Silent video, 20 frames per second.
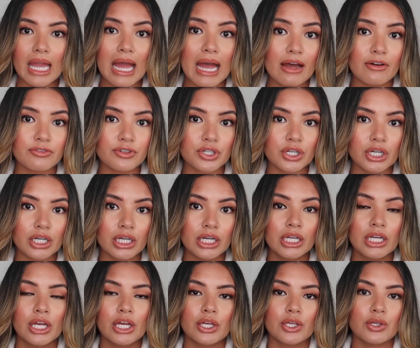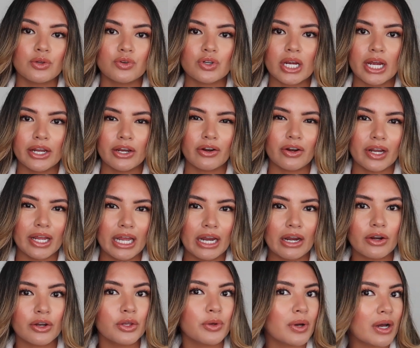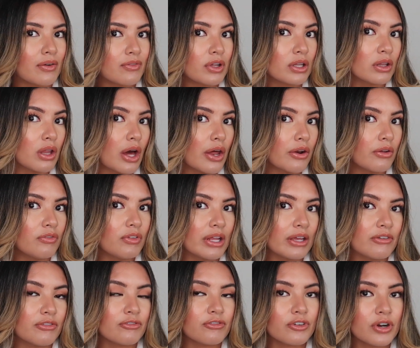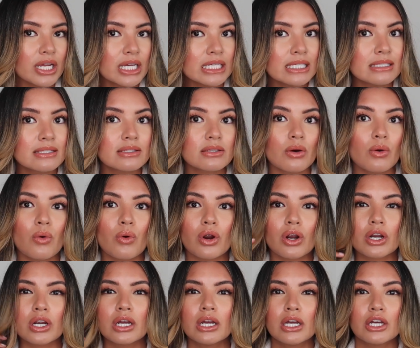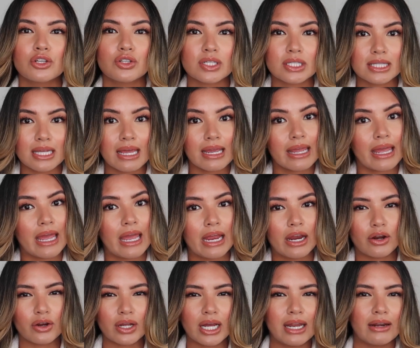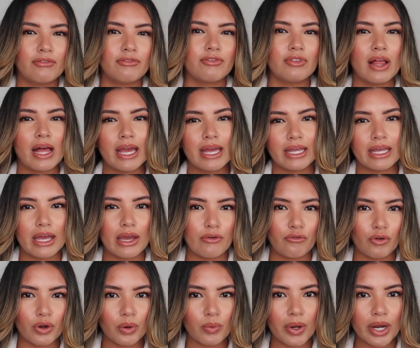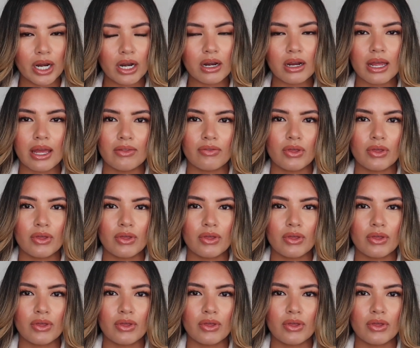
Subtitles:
after you dry your hair, you have a lot of like frizz or just like hair kind of flying everywhere.